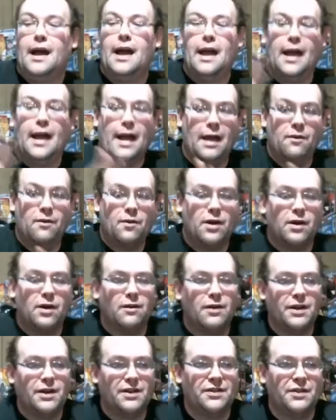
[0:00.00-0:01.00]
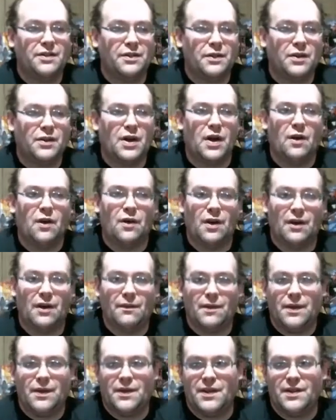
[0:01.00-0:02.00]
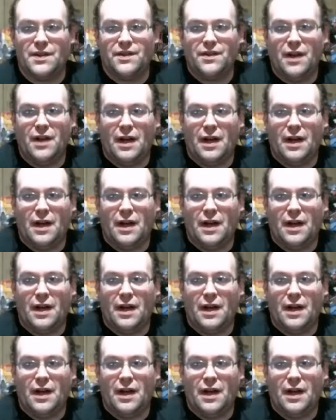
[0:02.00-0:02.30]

And we're going to go on with this.